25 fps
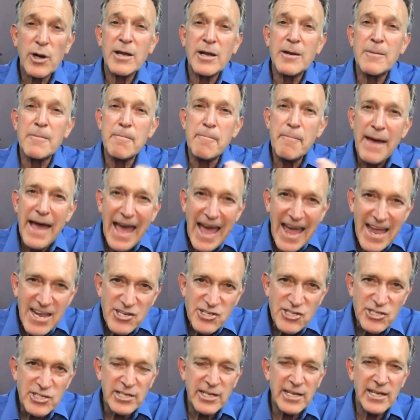
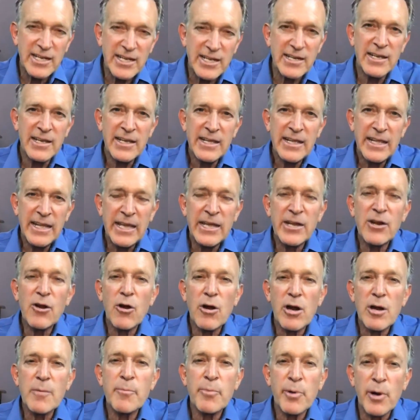compassionate in
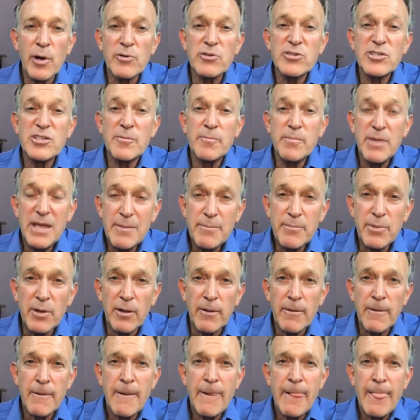our approach to people.